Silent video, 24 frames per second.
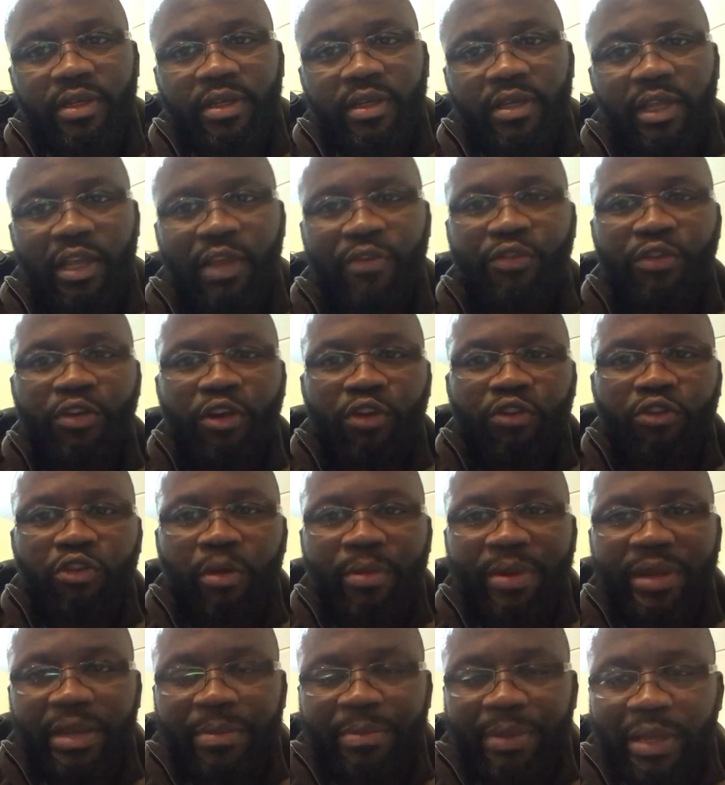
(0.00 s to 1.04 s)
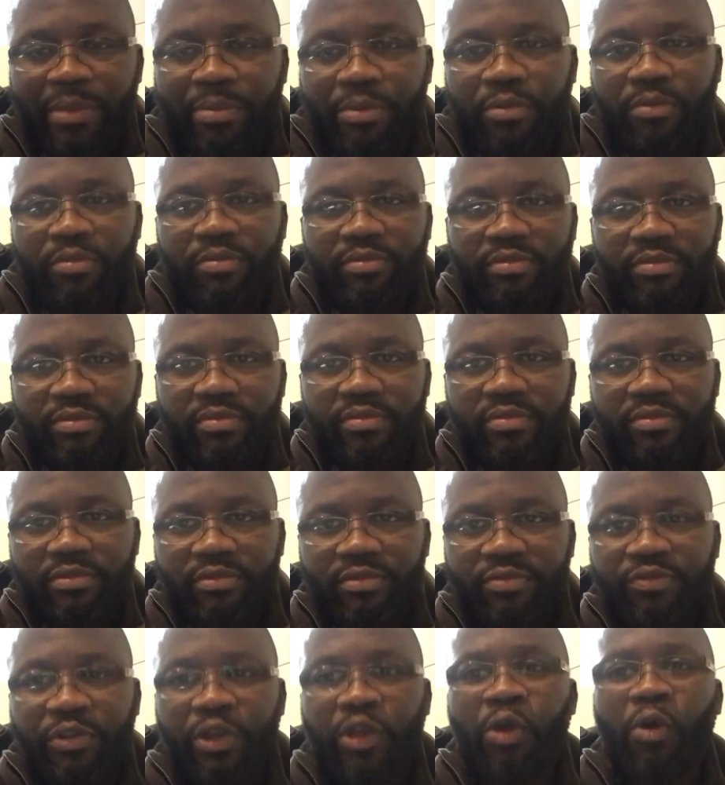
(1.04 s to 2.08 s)
If you're not robbing the people
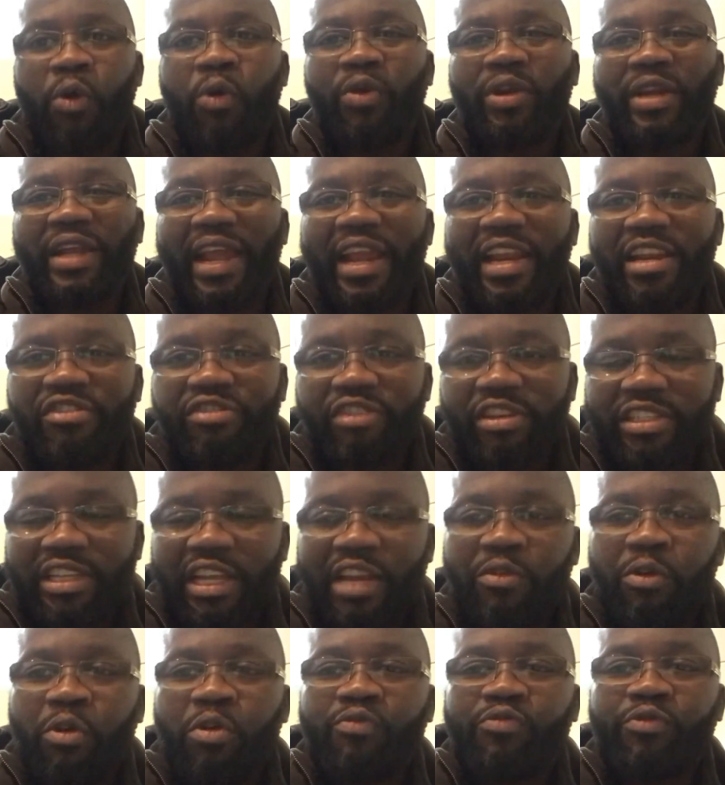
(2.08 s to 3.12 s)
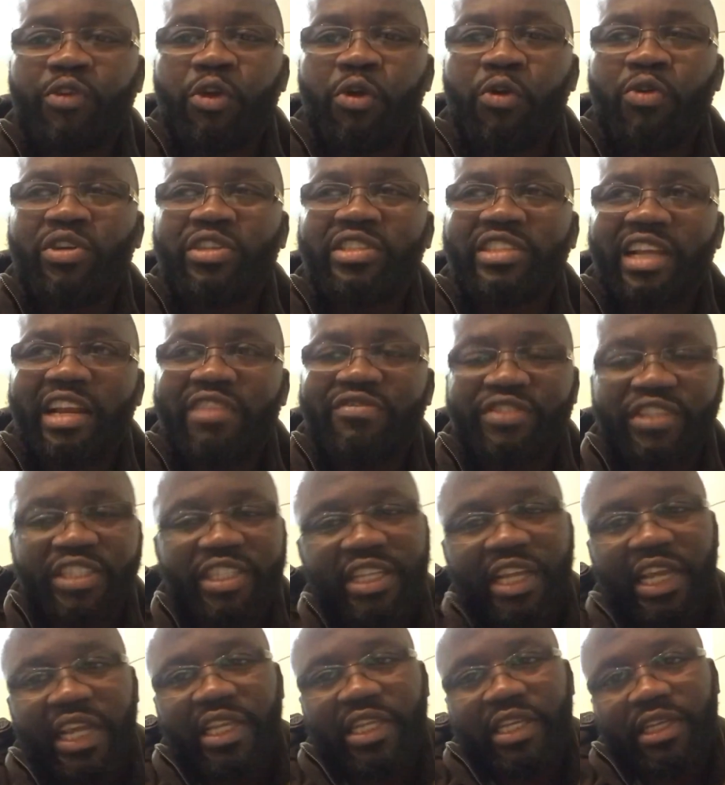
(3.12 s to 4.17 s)
for your own interest and for your own selfish
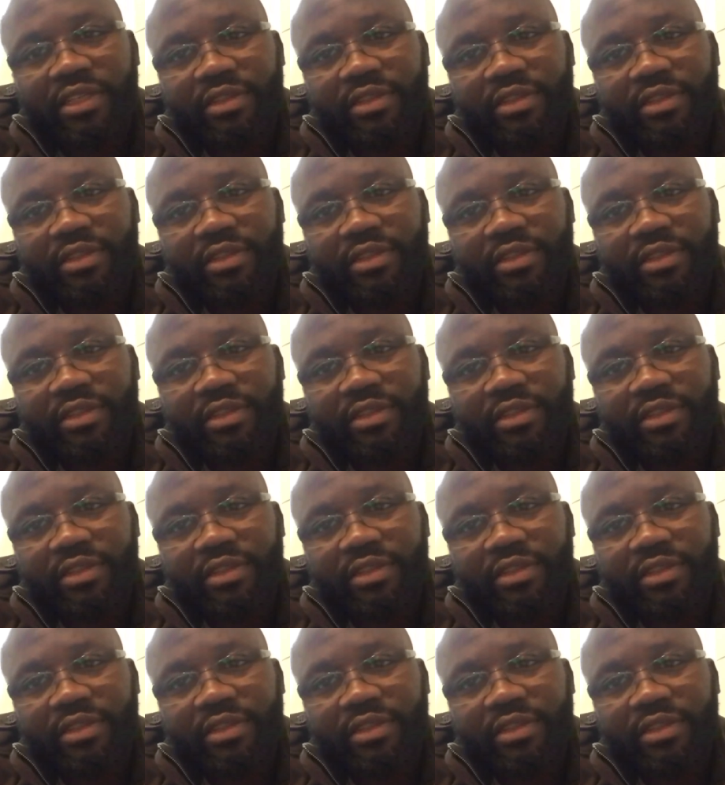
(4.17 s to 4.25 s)
need.